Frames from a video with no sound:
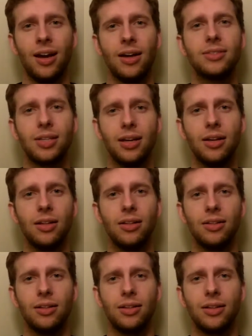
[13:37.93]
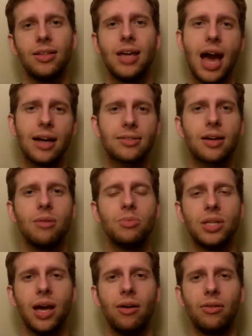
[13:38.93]
until the axe
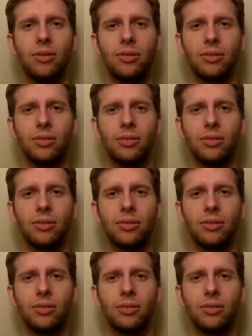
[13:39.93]
comes down.